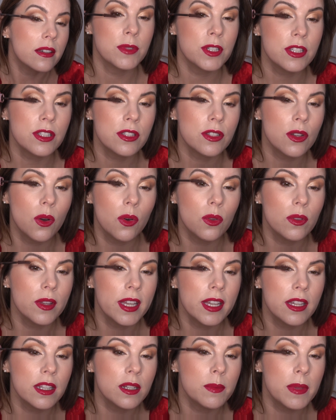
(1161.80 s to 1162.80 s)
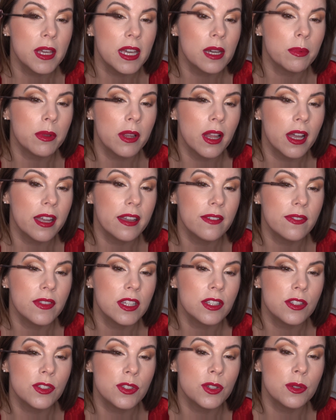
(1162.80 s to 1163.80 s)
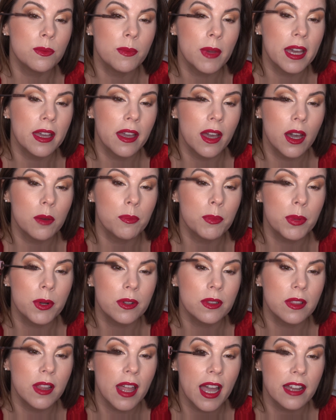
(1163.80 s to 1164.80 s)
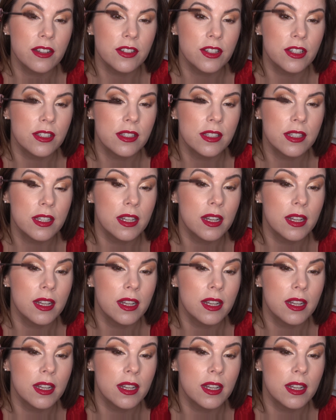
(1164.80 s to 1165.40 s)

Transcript: I'm just only going to be applying this to my upper lashes